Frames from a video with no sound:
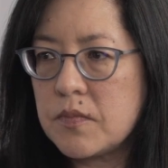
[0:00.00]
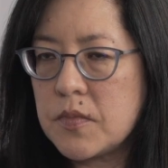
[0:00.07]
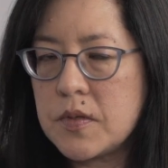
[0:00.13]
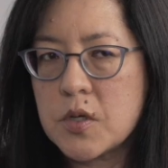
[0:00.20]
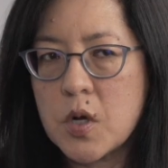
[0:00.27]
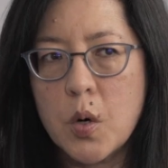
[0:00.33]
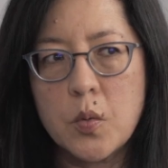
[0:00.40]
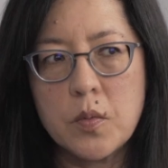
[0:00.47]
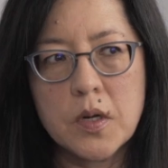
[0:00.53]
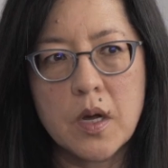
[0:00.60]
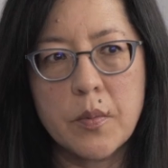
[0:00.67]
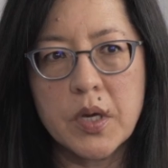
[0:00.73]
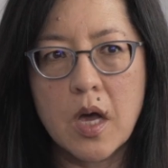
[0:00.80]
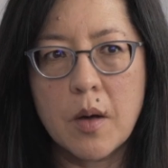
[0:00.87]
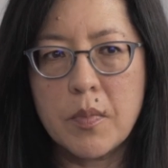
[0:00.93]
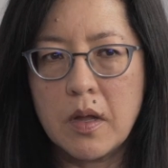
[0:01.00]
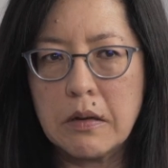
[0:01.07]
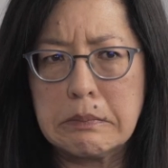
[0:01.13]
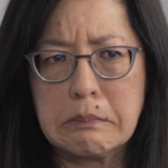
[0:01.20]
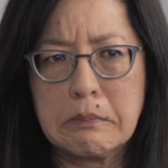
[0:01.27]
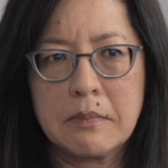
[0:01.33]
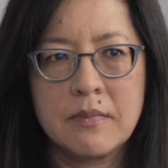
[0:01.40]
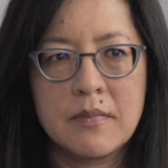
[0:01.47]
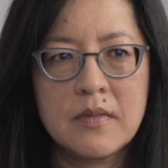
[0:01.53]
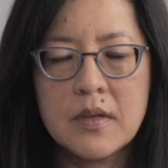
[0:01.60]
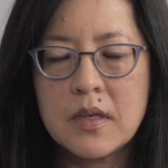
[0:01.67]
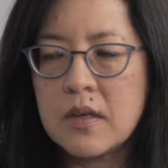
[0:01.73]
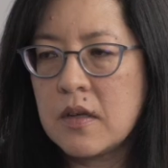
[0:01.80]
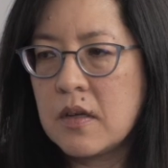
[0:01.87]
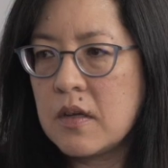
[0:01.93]
So coming up on
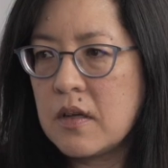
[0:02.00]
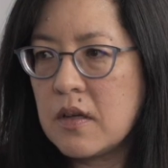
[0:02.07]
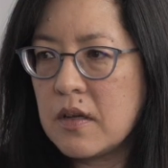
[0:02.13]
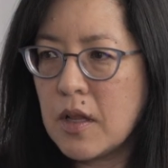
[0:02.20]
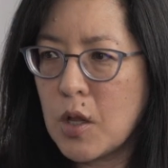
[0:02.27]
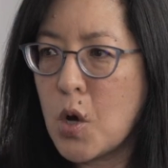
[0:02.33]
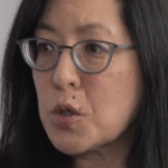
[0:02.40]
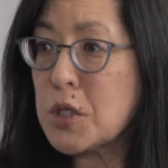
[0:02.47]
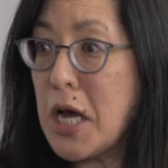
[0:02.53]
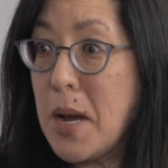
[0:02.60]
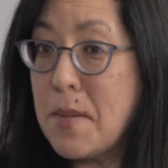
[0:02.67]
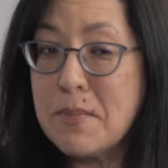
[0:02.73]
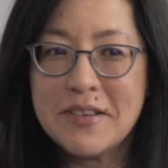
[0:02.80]
a long time